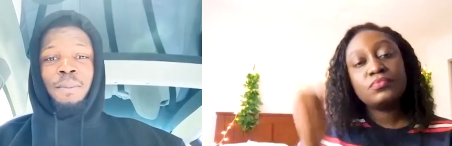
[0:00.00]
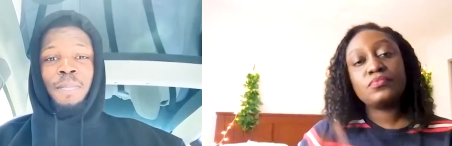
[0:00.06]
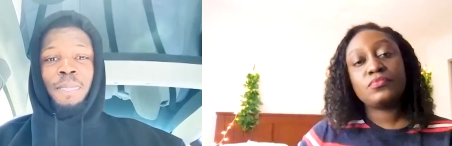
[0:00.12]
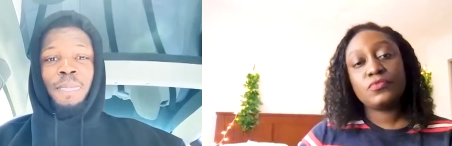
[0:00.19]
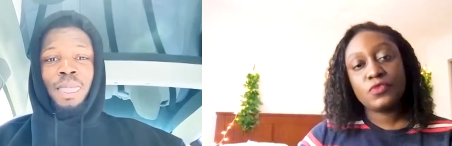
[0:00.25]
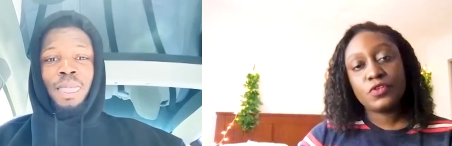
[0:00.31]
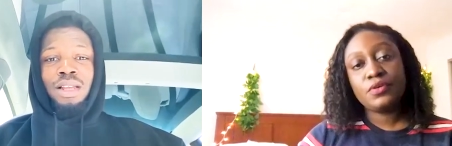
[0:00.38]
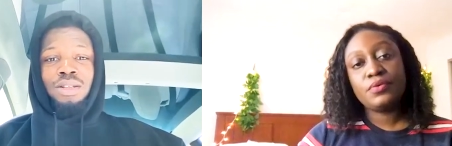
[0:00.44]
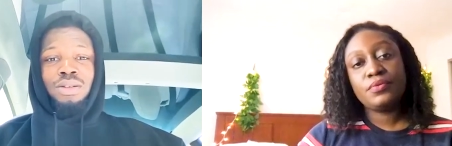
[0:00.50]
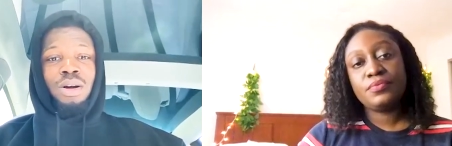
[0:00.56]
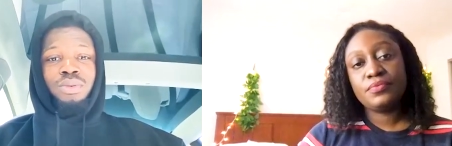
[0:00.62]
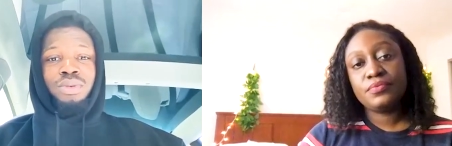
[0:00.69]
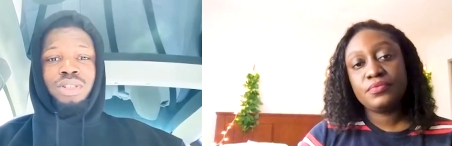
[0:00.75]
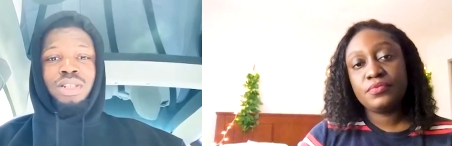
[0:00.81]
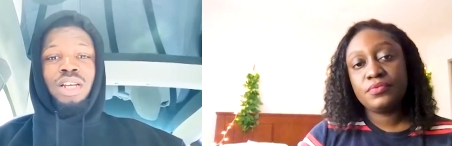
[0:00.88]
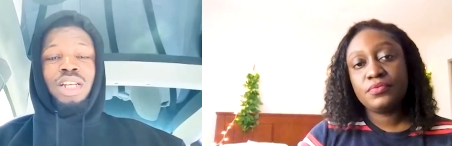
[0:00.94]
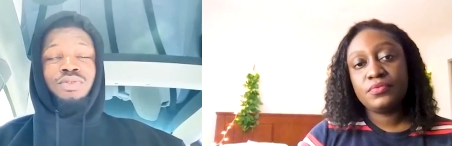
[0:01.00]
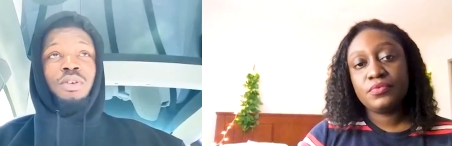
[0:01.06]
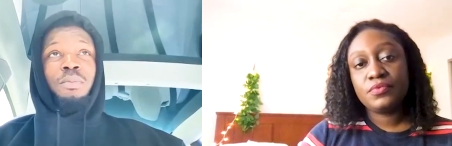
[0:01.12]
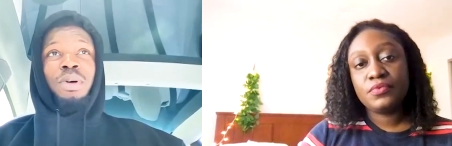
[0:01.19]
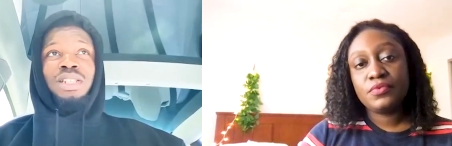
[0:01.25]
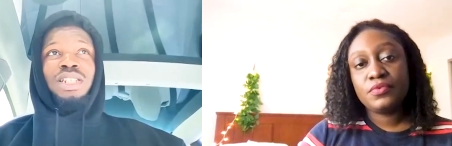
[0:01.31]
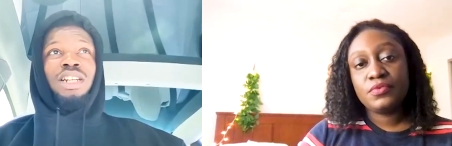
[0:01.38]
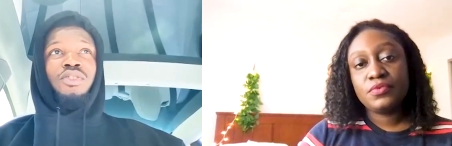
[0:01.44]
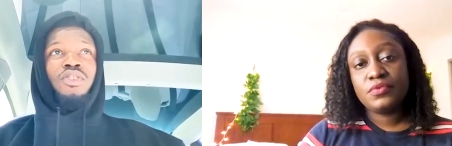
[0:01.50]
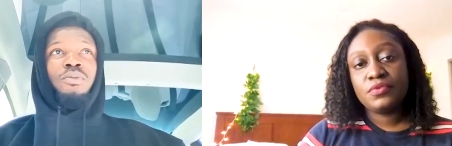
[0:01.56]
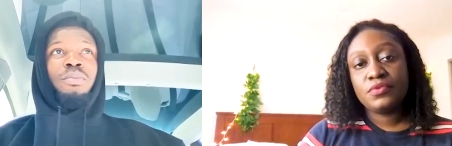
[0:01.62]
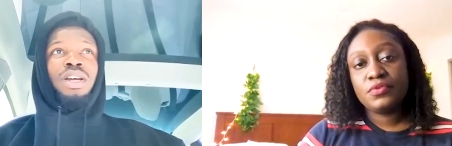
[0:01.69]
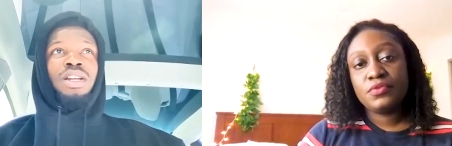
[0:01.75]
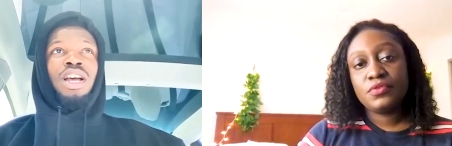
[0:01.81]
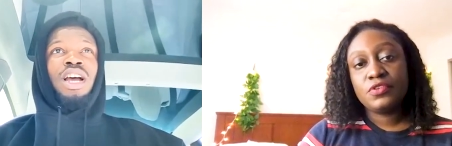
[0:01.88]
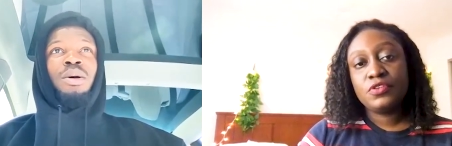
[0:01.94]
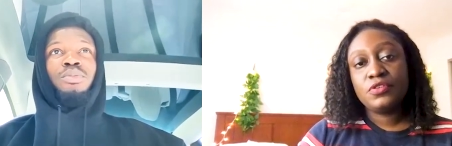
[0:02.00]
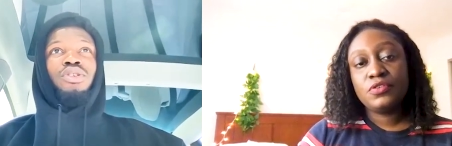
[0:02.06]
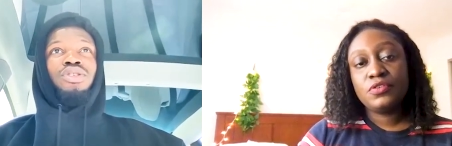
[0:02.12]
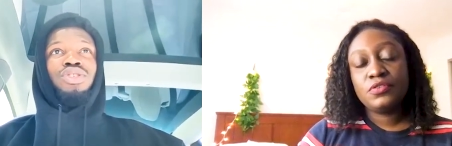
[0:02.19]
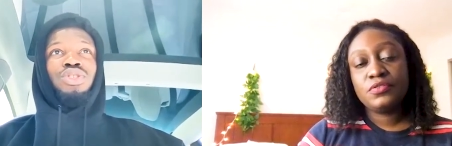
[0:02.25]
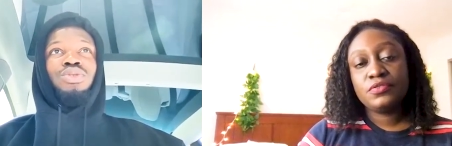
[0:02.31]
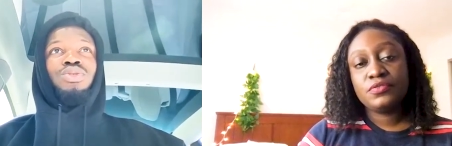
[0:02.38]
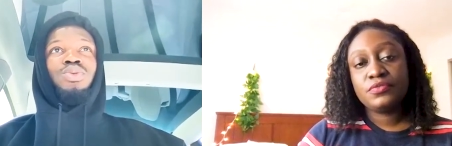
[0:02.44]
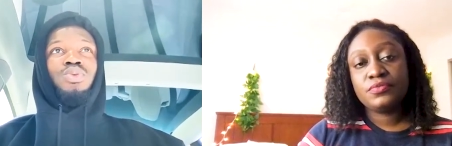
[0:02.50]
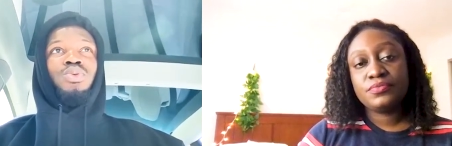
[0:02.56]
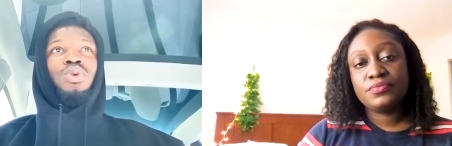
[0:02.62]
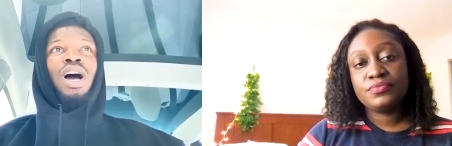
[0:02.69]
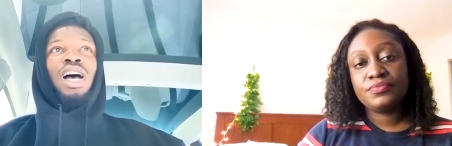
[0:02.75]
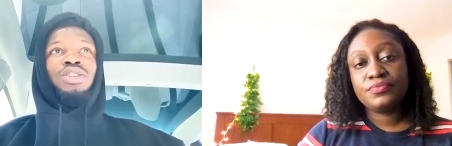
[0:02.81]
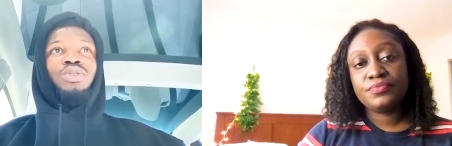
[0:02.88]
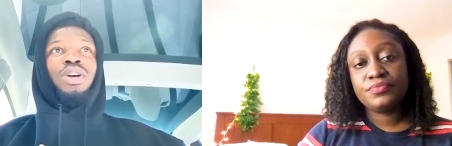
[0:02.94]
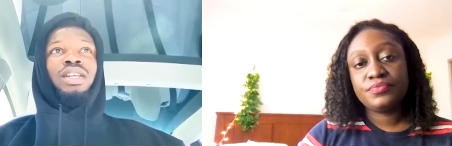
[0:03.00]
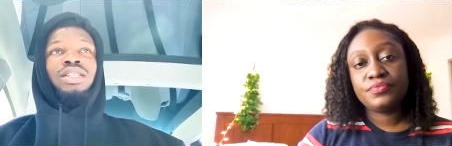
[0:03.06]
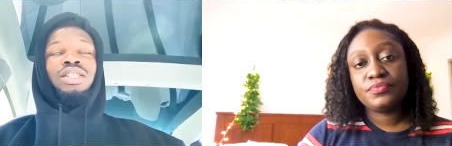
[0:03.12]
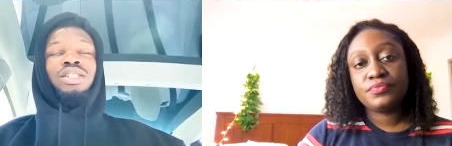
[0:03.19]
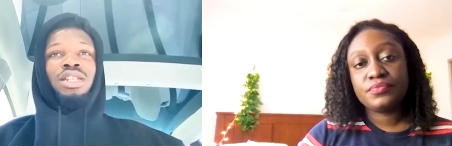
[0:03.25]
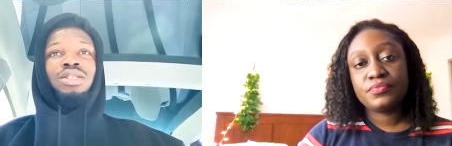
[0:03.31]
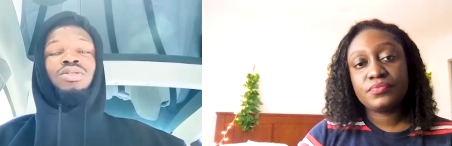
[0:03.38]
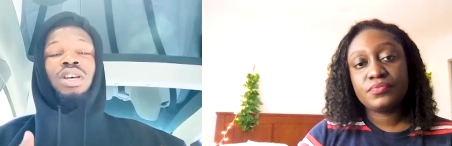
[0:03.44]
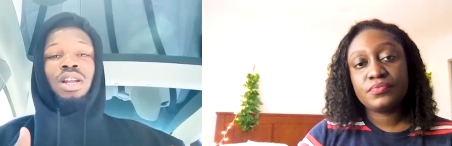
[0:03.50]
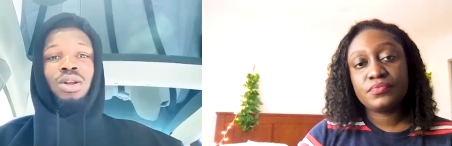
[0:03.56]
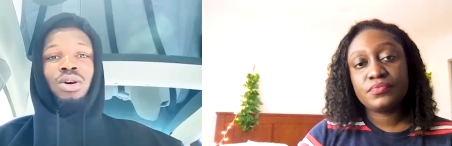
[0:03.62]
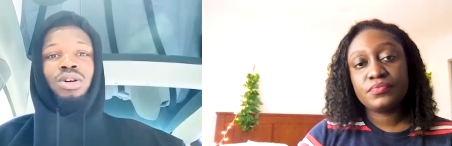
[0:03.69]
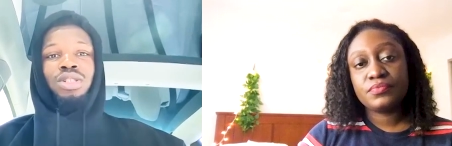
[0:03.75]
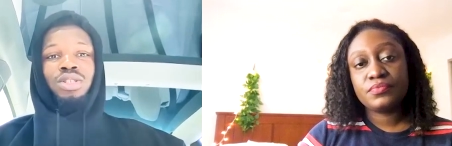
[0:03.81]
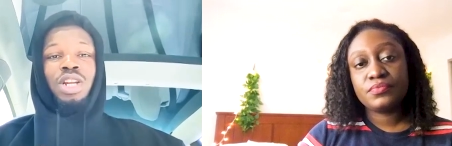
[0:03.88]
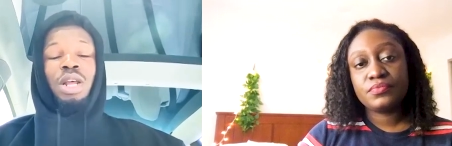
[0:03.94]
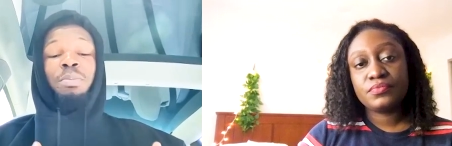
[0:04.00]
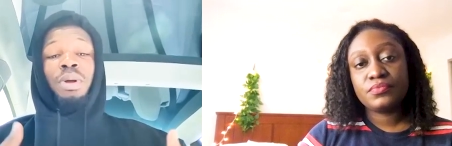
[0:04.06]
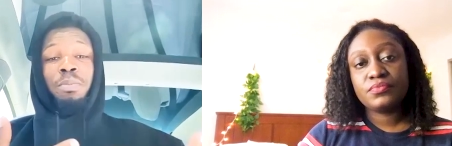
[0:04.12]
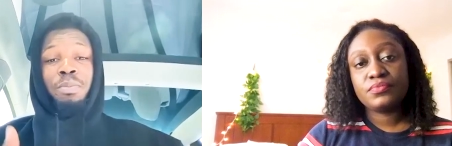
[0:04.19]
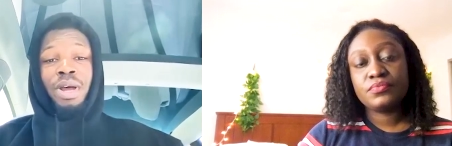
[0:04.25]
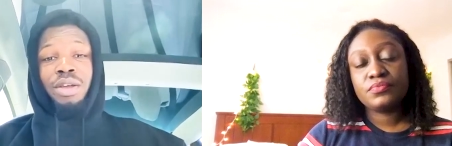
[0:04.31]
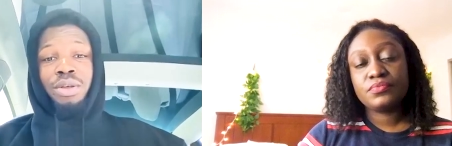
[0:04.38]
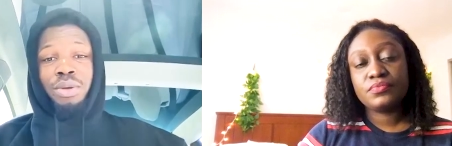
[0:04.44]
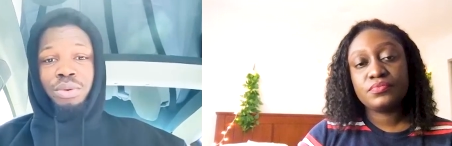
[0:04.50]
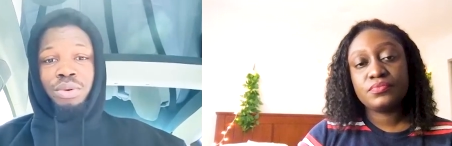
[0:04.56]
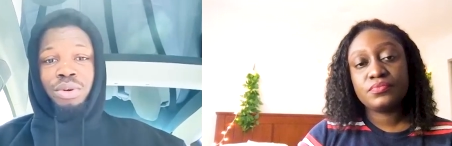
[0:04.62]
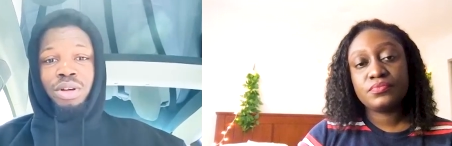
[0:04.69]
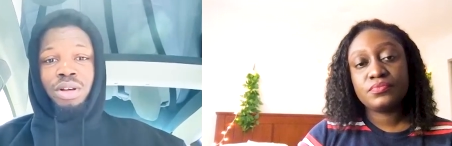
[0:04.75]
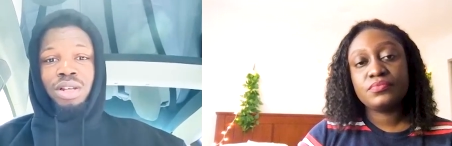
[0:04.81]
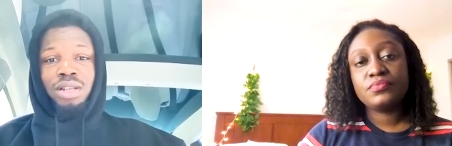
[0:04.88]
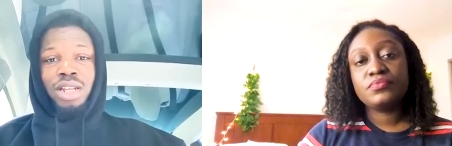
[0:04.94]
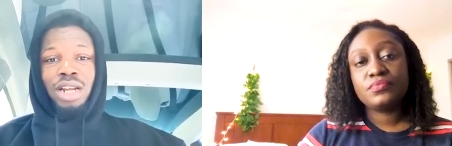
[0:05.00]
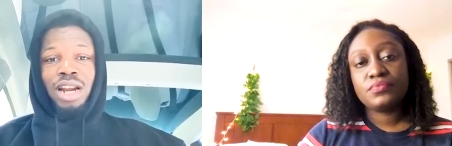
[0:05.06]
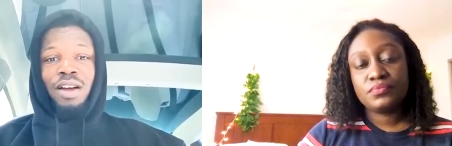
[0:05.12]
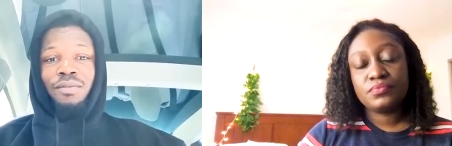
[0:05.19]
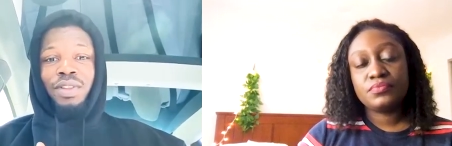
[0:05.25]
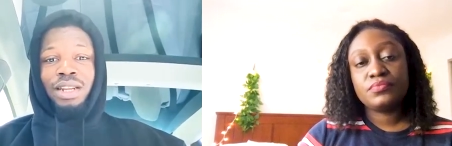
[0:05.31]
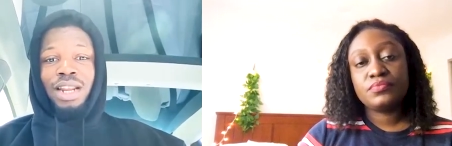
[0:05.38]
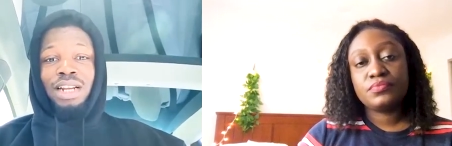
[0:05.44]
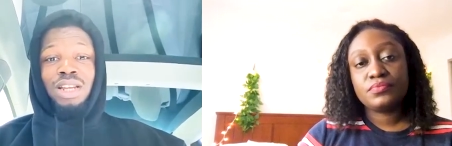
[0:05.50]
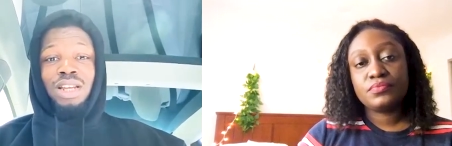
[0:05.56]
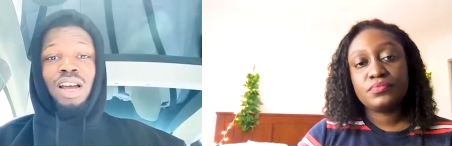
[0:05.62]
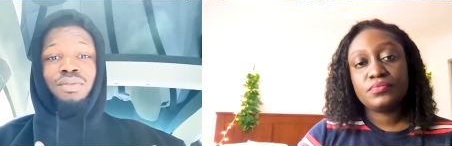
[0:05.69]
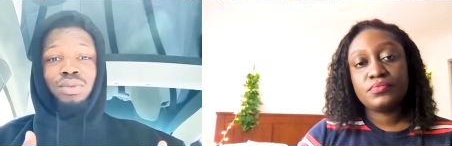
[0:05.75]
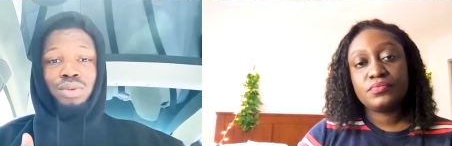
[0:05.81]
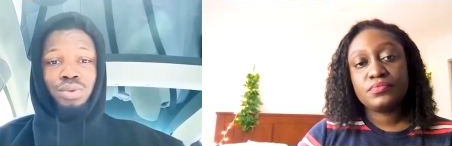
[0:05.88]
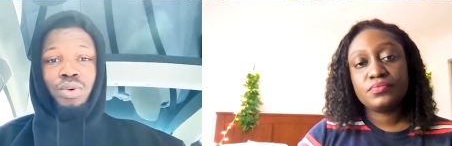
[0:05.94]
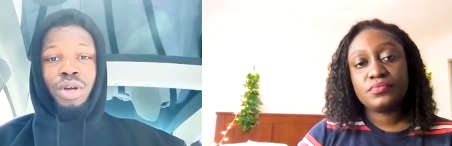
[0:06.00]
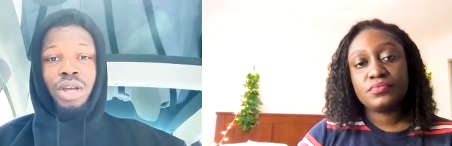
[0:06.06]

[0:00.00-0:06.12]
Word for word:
Speaker 1: Okay. I would say it's from personal development, but school actually teaches you a lot. So they prepare you then after that, you have to go